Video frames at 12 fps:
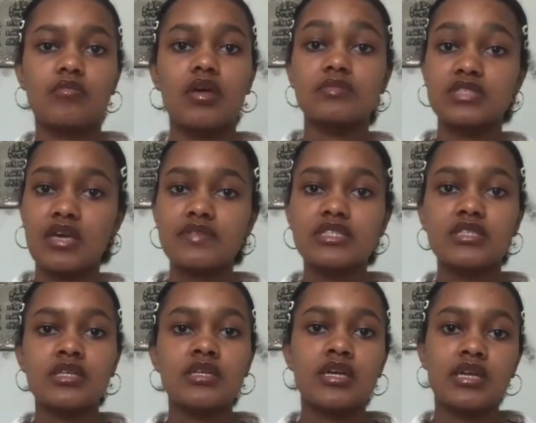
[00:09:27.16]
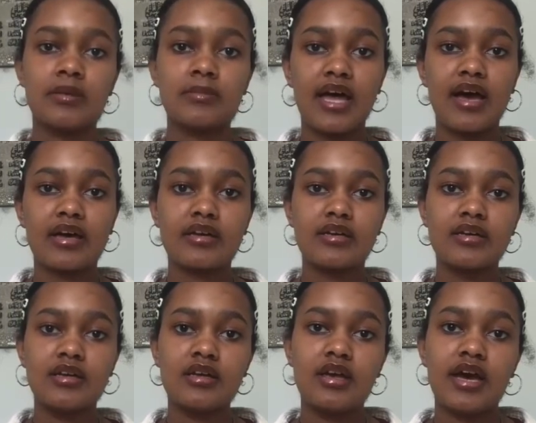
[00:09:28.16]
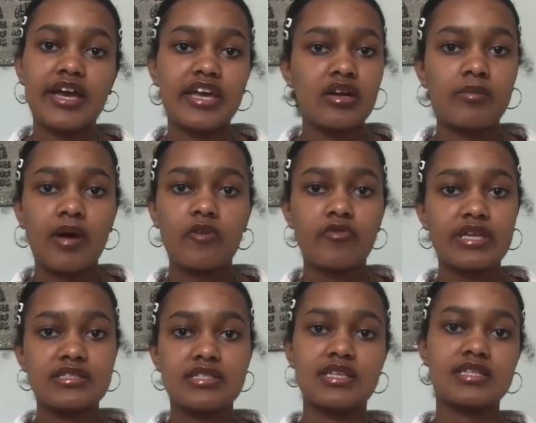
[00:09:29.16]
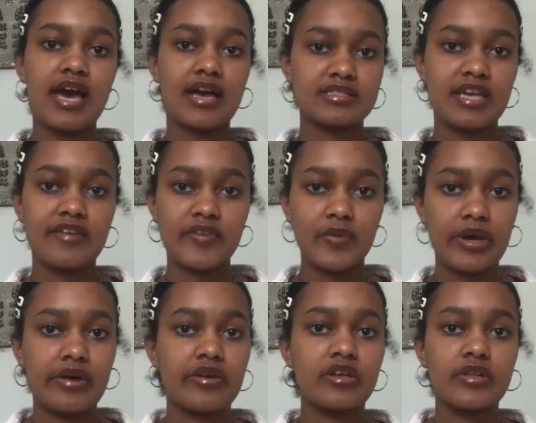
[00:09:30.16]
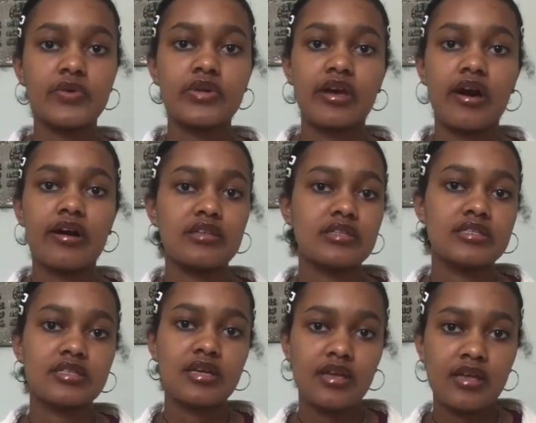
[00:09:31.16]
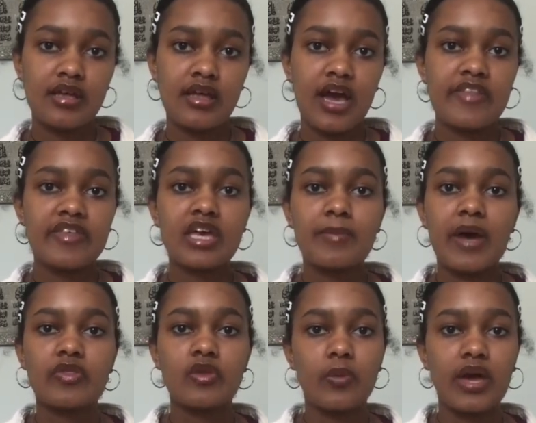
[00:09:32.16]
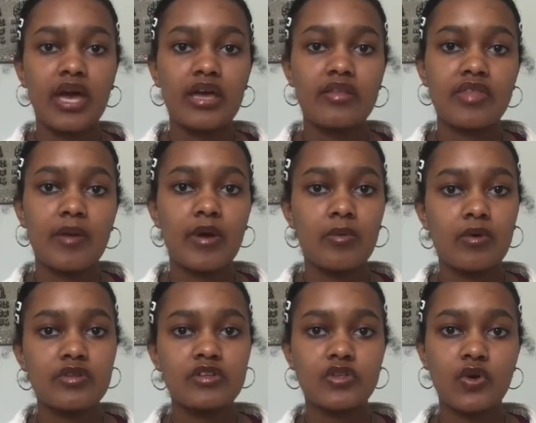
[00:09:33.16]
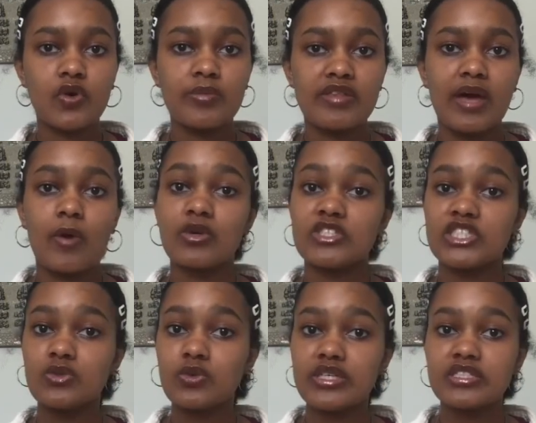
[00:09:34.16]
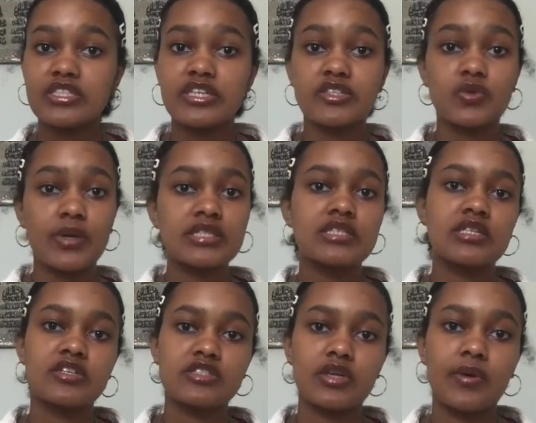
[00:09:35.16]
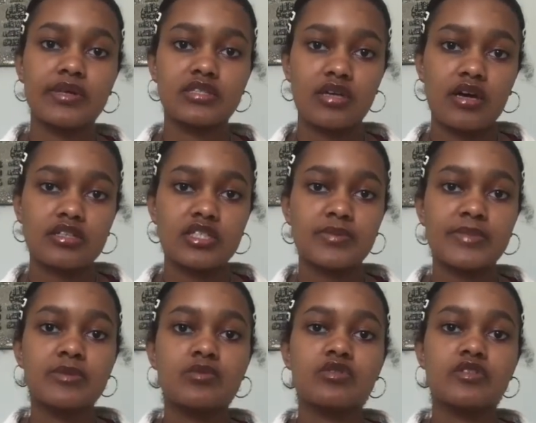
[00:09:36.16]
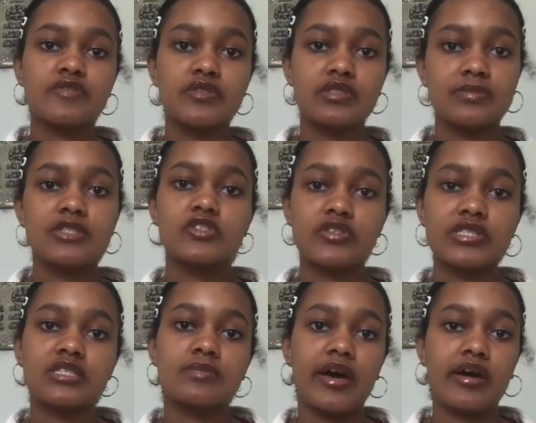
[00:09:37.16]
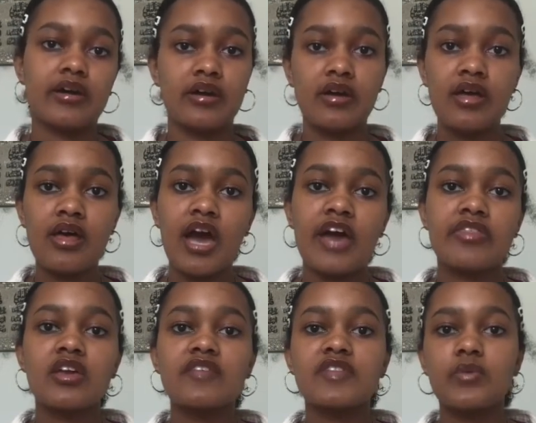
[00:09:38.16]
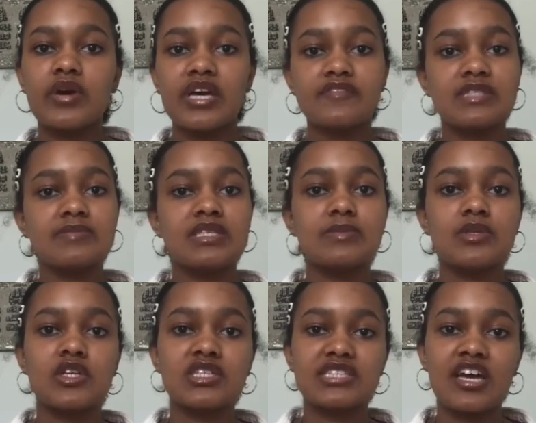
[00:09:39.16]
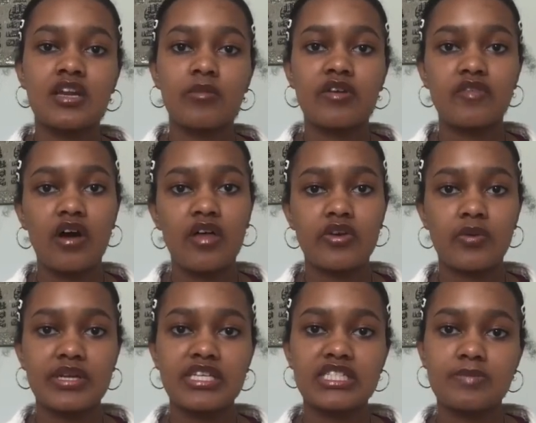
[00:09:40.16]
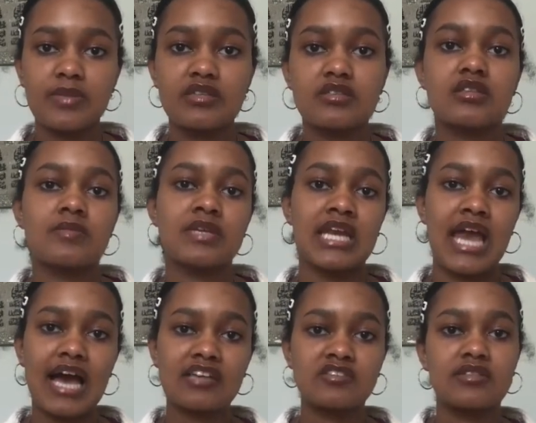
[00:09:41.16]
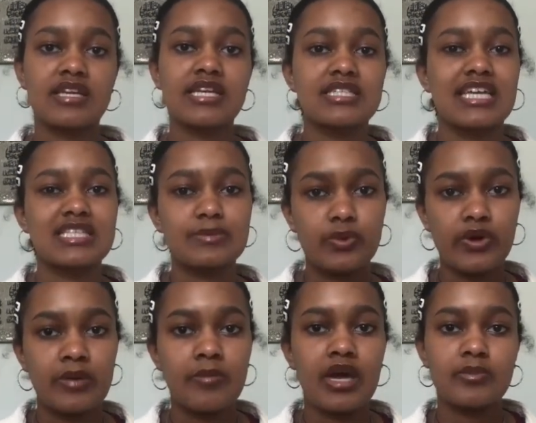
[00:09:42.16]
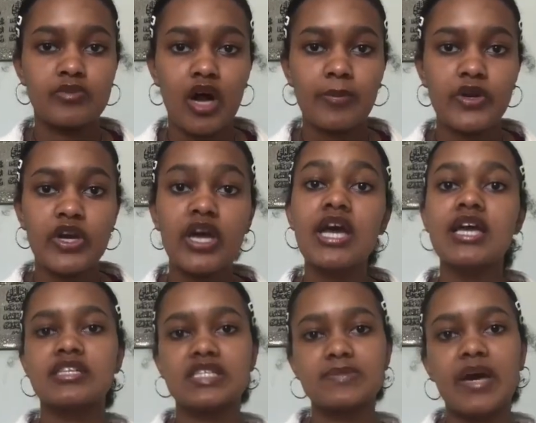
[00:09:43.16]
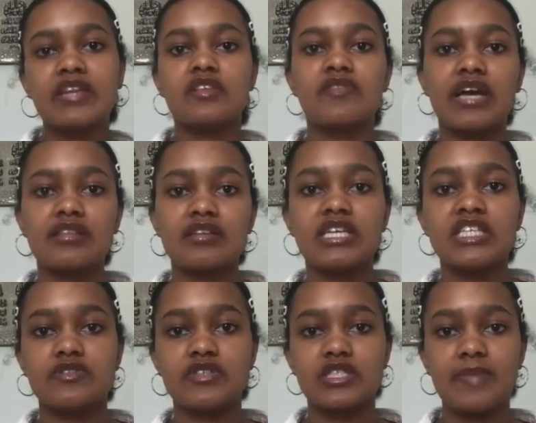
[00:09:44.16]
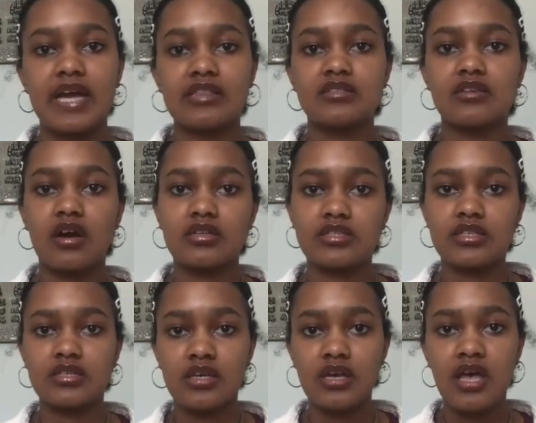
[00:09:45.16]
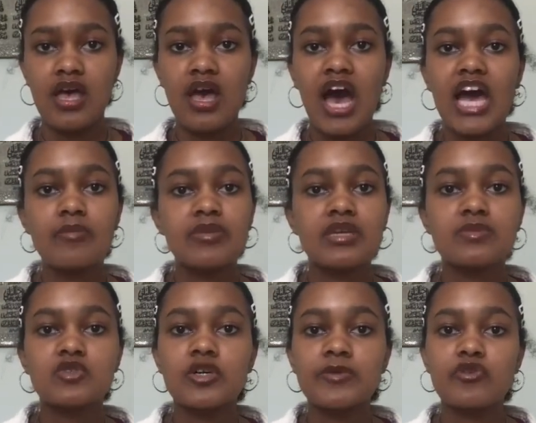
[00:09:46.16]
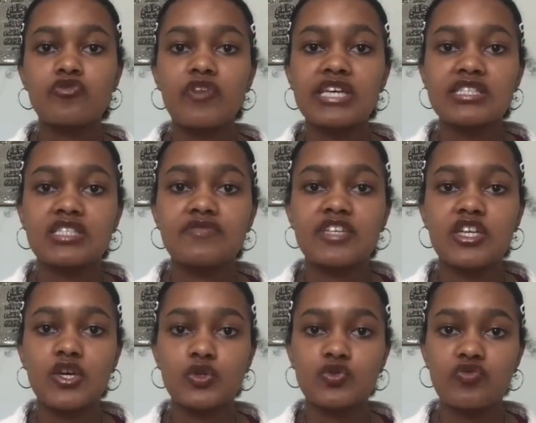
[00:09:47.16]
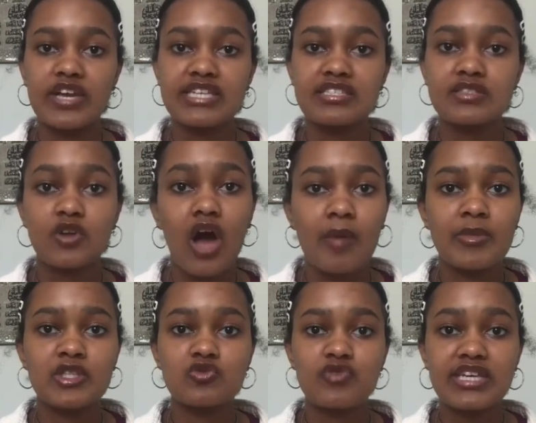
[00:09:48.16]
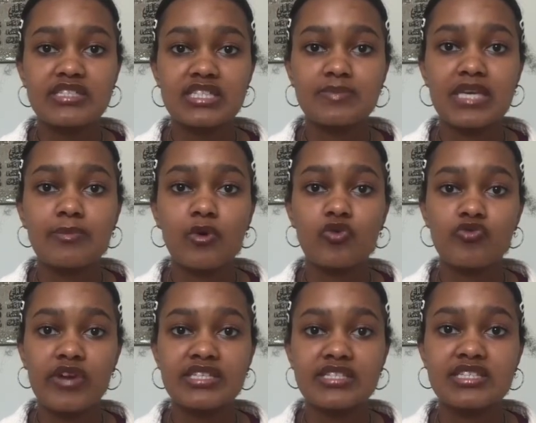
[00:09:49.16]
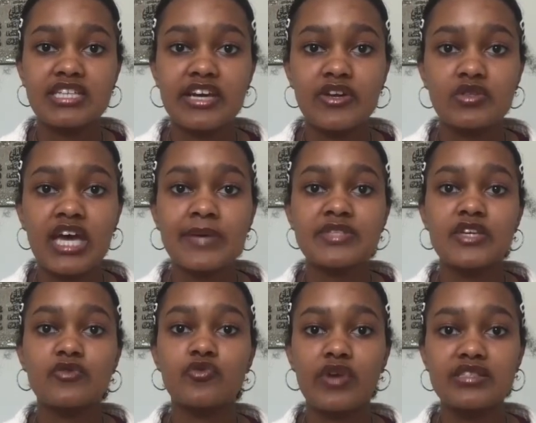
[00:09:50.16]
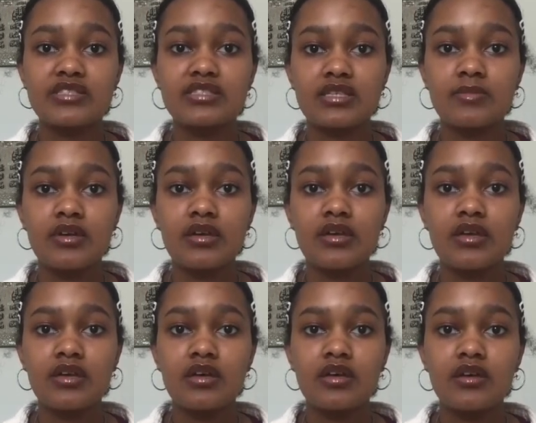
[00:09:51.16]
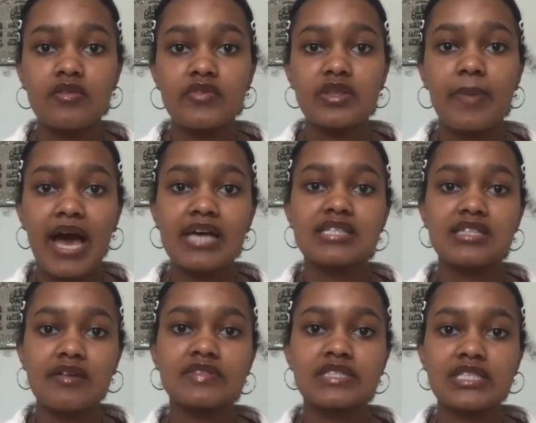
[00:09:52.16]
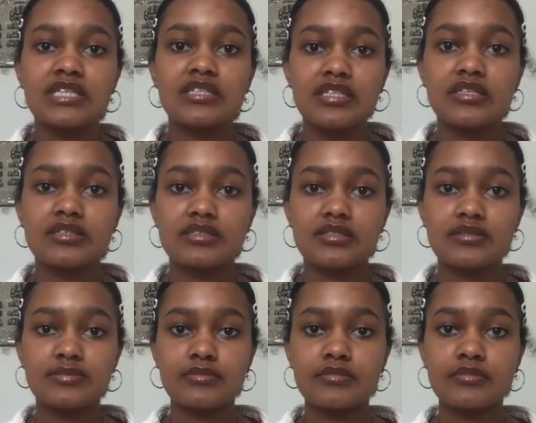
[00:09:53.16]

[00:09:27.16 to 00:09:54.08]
I'm 17 and I'm black. I hear about racist attacks everywhere, including Ireland. I think about the way that my mother told me that when she worked here 20 years ago as a doctor, people refused to be treated by her. I think of the way I've seen people look down on my father when he speaks to them in an accent that isn't as prim and proper, despite the fact that he is a respected doctor. I have been absorbing racist videos, racist comments, racist people, racist stereotypes, and racism for the past 17 years.